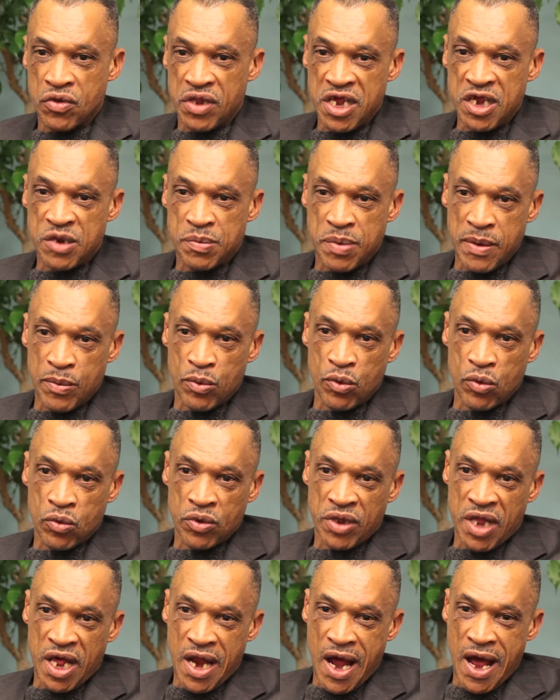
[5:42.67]
these people
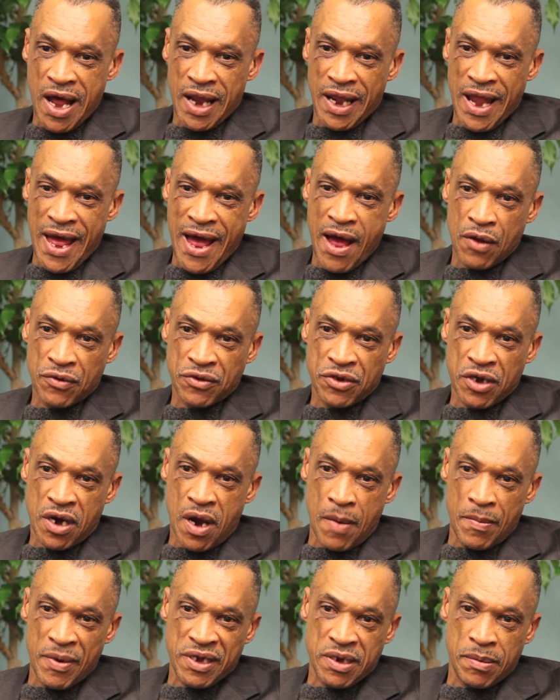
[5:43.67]
that I allowed to
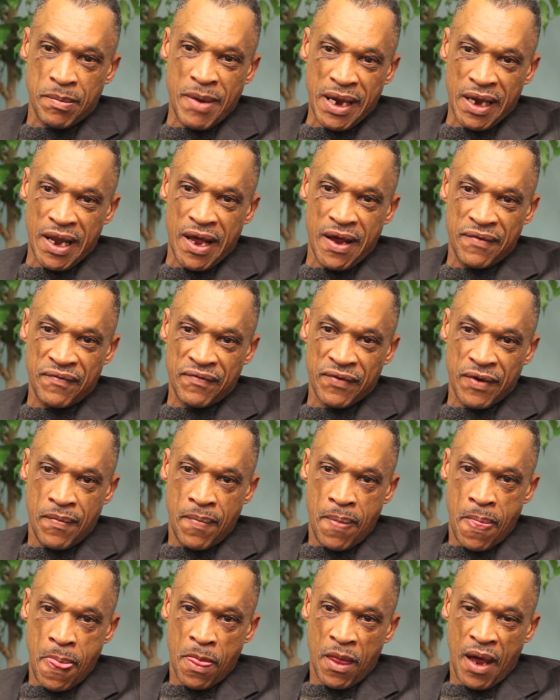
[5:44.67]
come into my life.
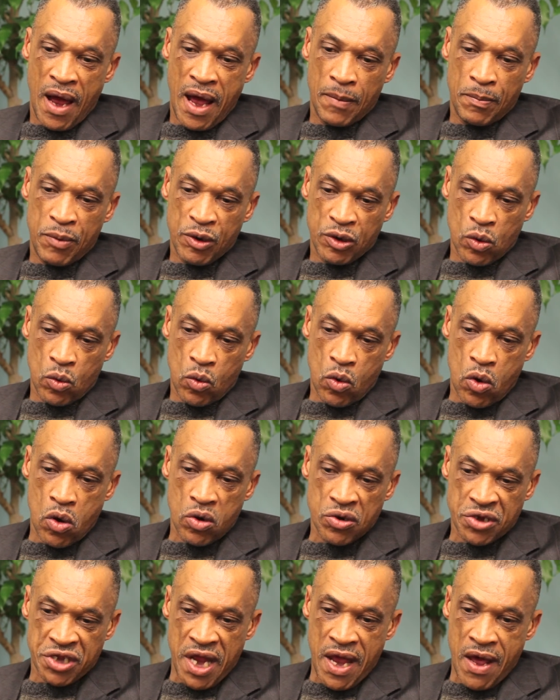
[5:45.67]
I put the
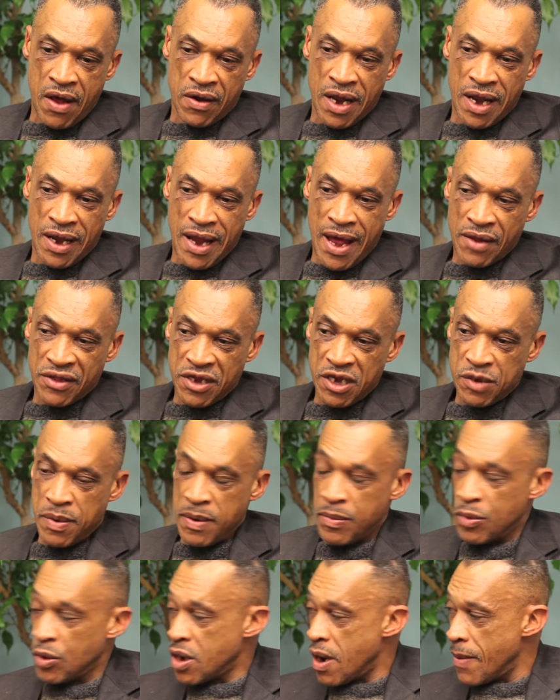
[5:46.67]
walls down, I allowed these
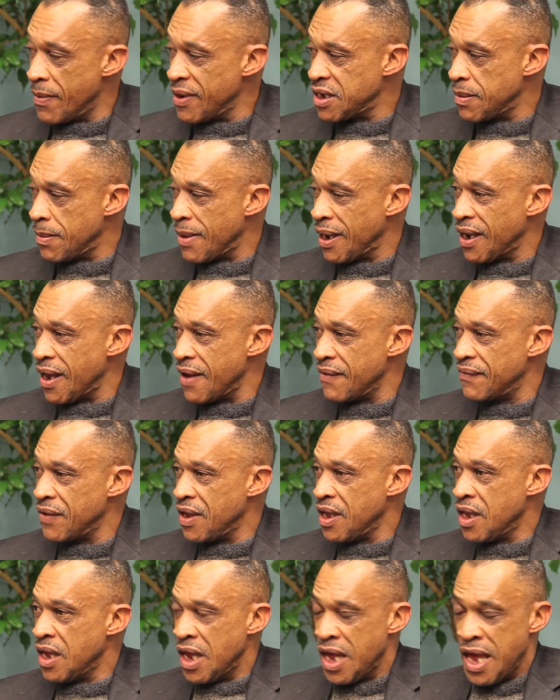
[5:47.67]
people to come into my life
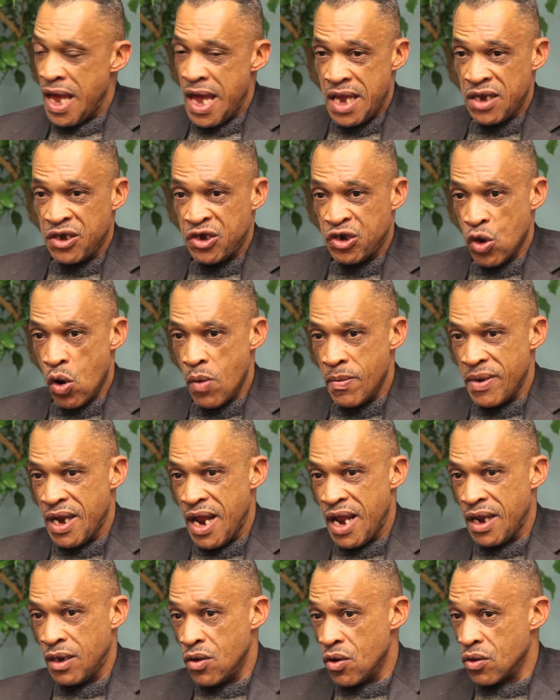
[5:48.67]
and show me
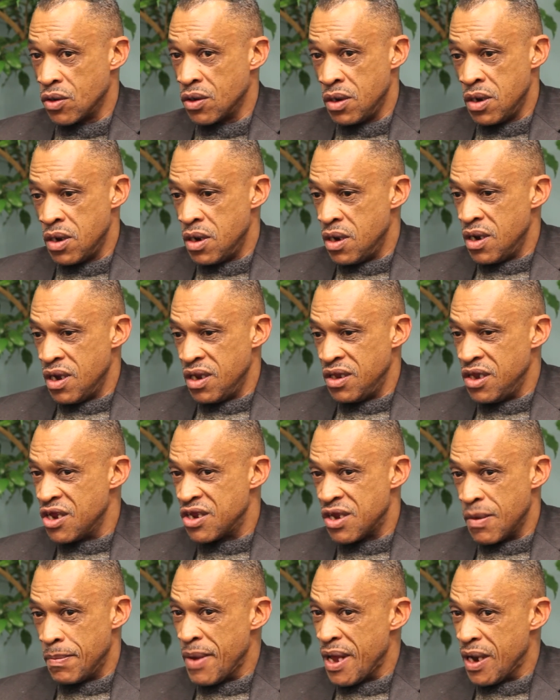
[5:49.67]
that, look,
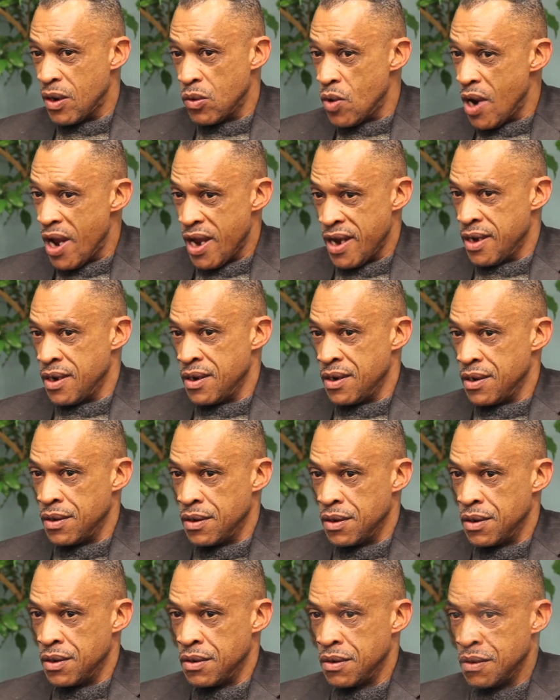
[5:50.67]
there's a better way.
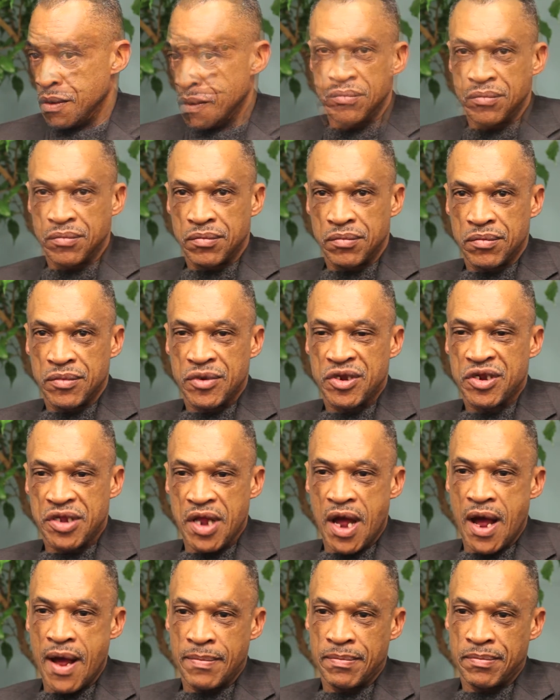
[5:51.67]

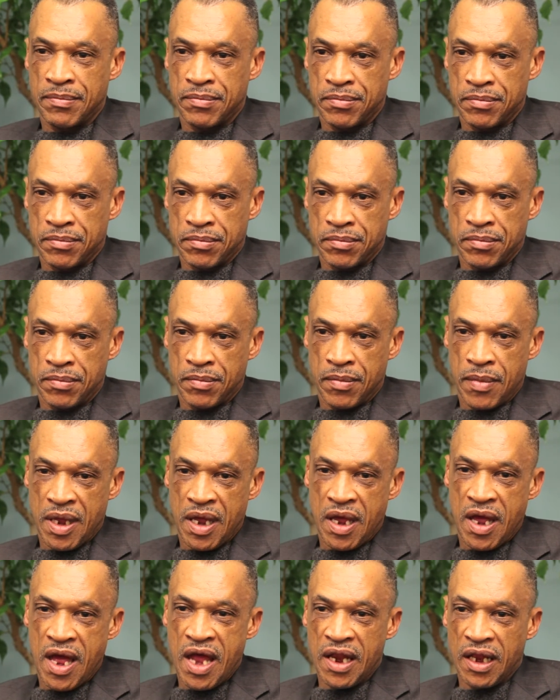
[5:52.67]
Stop
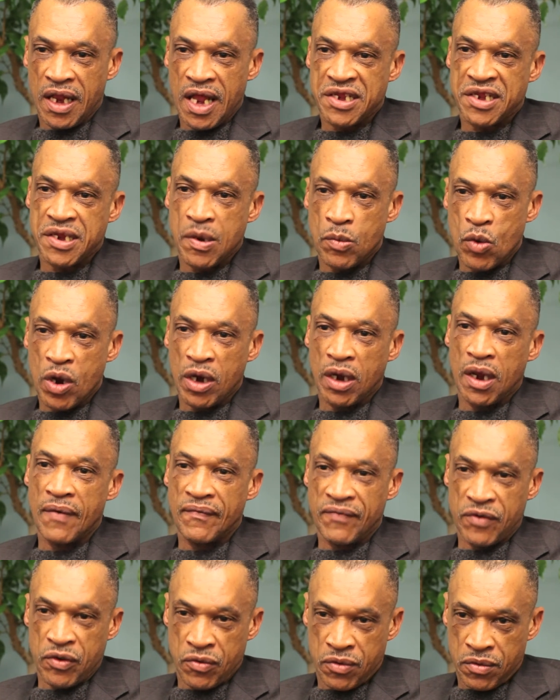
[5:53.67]
and let someone love
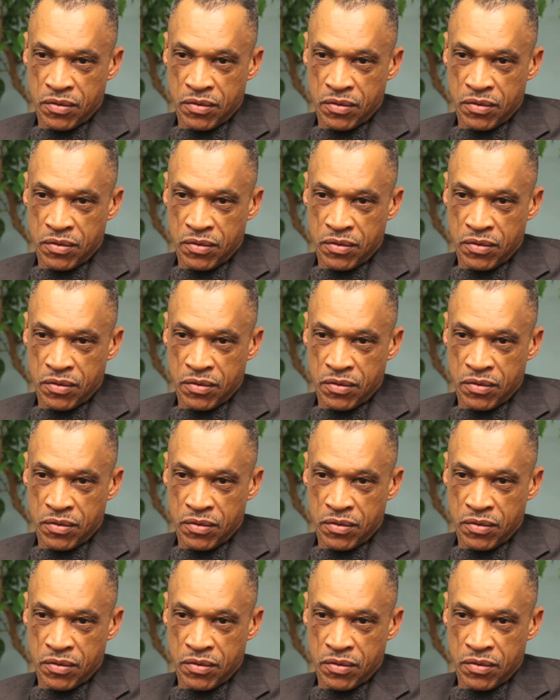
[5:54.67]
you.